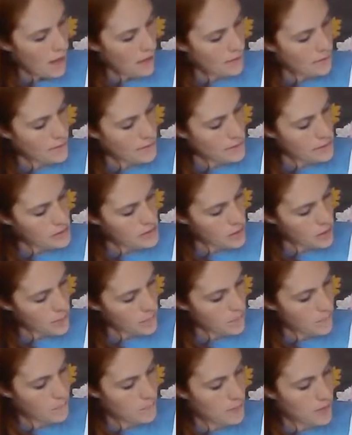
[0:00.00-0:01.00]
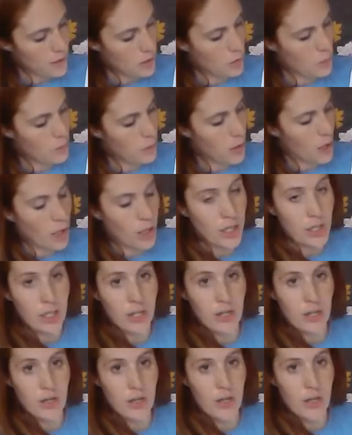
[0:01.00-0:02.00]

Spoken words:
On this middle part,